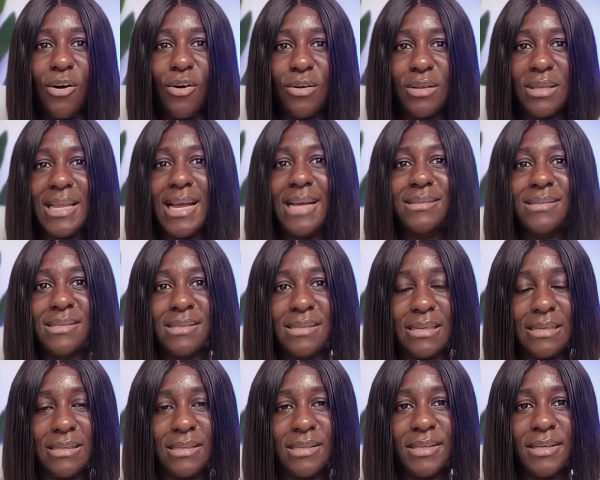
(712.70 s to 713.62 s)
on that
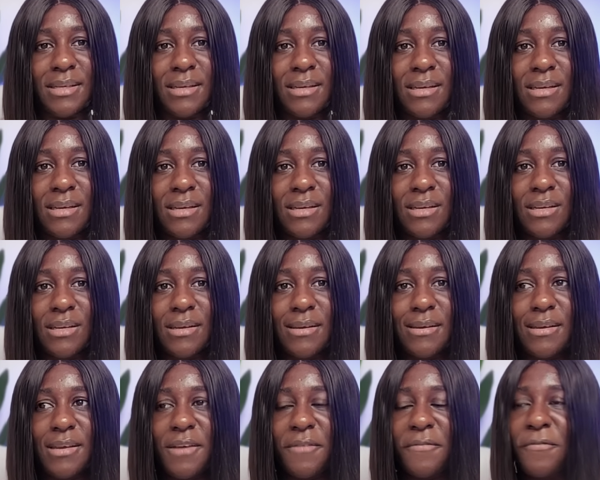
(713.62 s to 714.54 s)
seat.
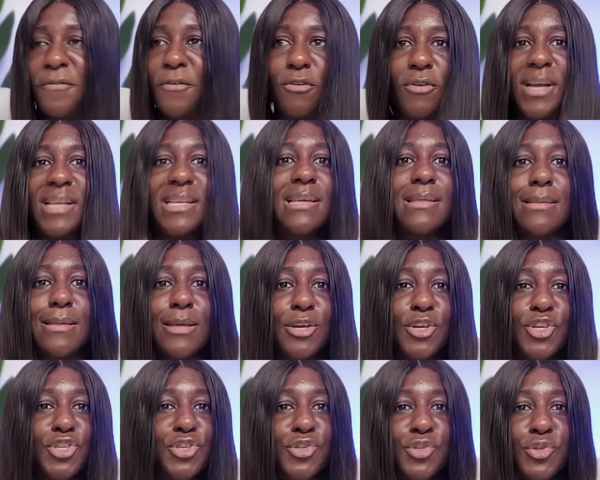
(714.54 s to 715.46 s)
If for
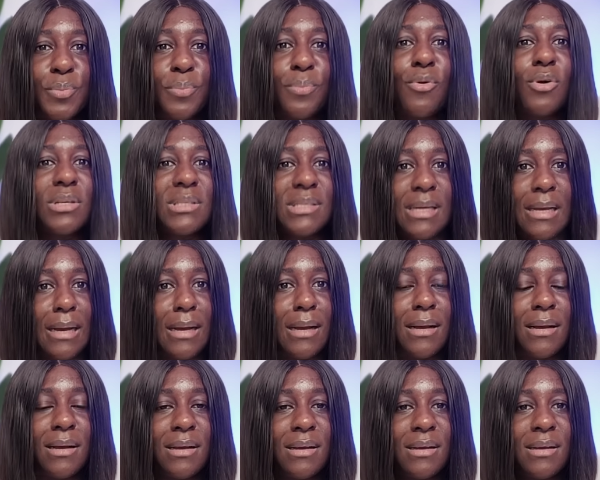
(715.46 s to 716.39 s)
anything, you should support her.
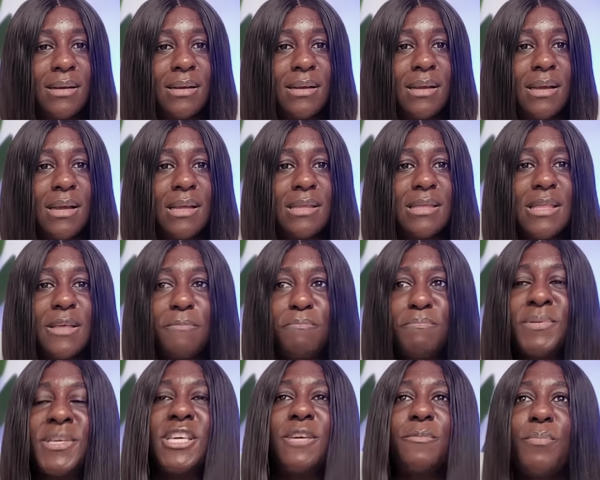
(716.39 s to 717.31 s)
The
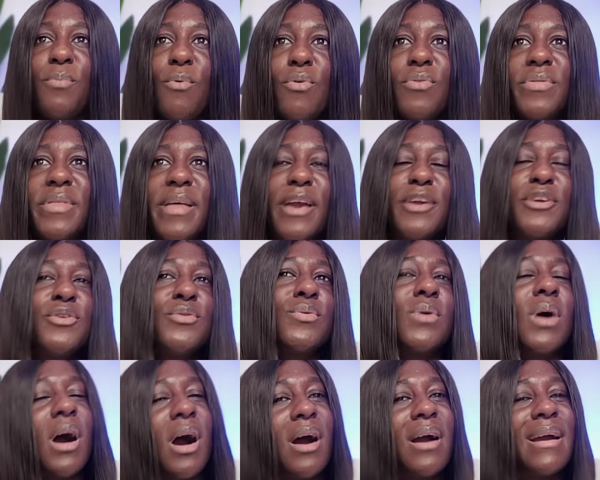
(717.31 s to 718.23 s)
people that
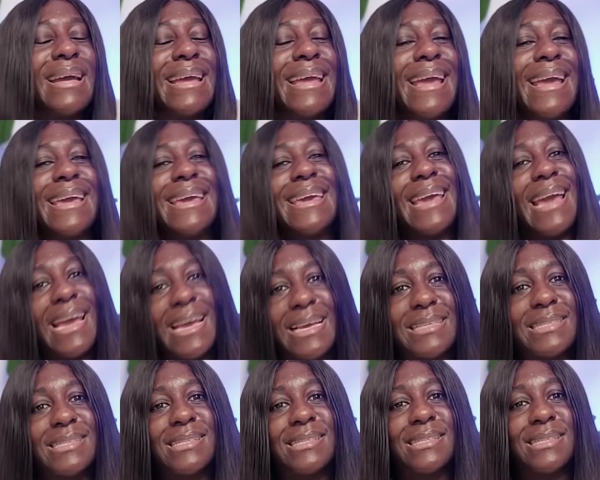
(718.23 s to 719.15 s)
you are
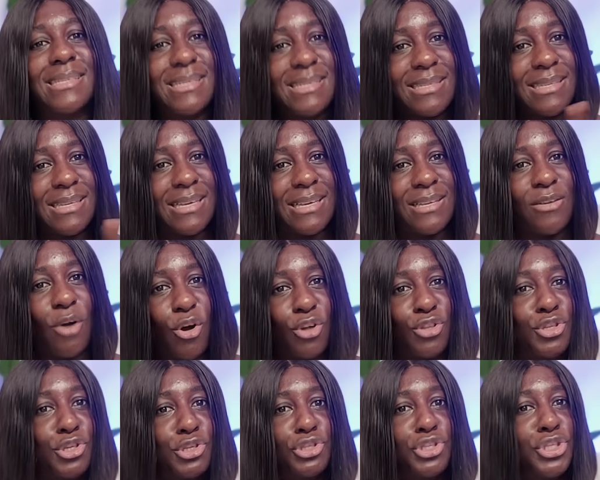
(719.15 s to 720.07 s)
against
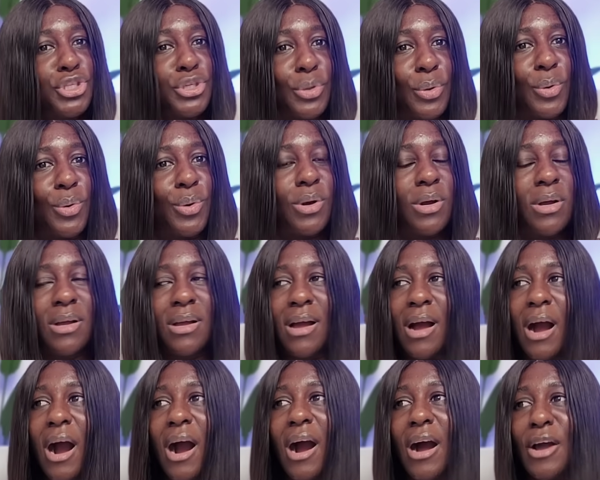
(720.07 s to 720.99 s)
on the show
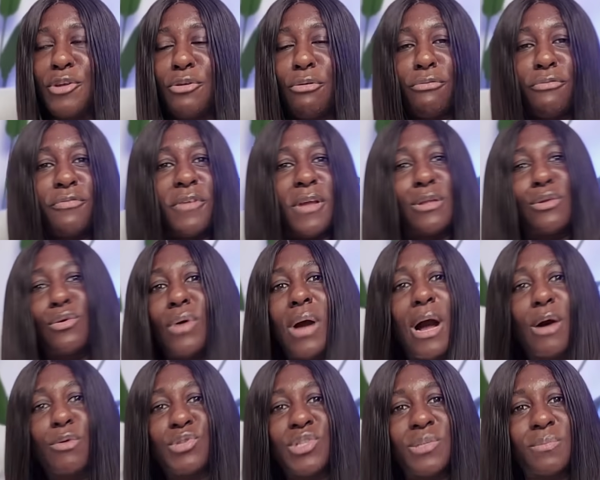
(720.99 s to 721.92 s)
are your fellow
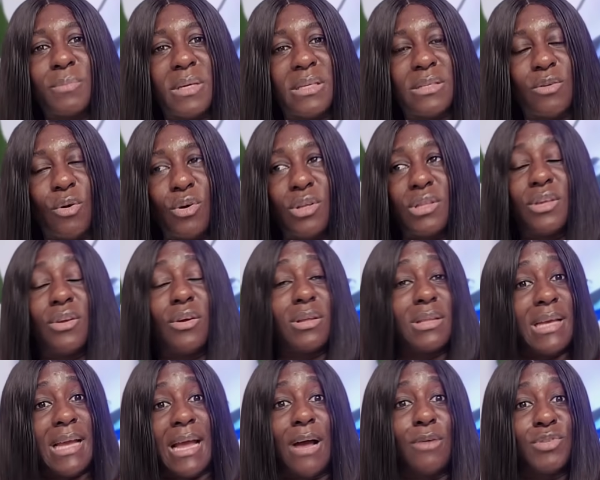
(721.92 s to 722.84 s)
housemates or the
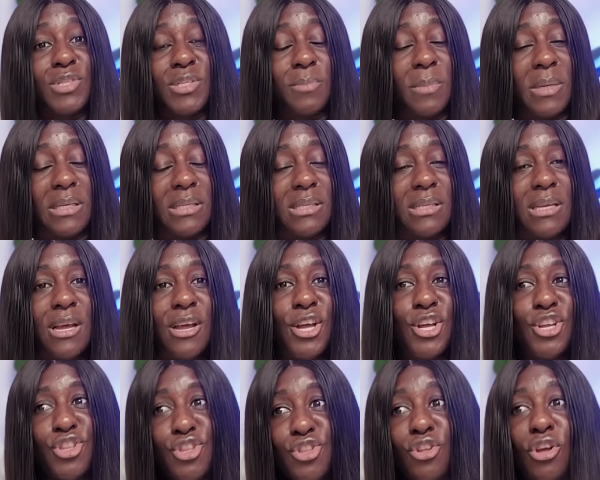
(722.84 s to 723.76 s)
other housemates,
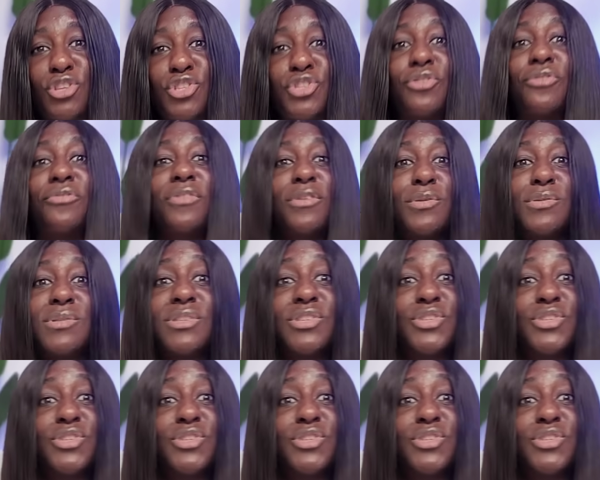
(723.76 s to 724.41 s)
not your fellow